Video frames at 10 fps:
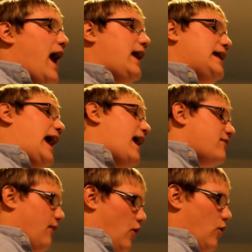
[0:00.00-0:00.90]
an
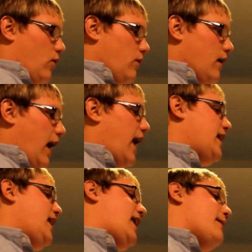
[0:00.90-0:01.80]
asshole.
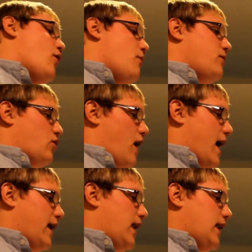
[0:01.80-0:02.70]
And he came home
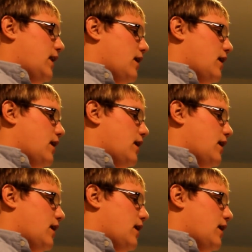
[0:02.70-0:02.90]
crying.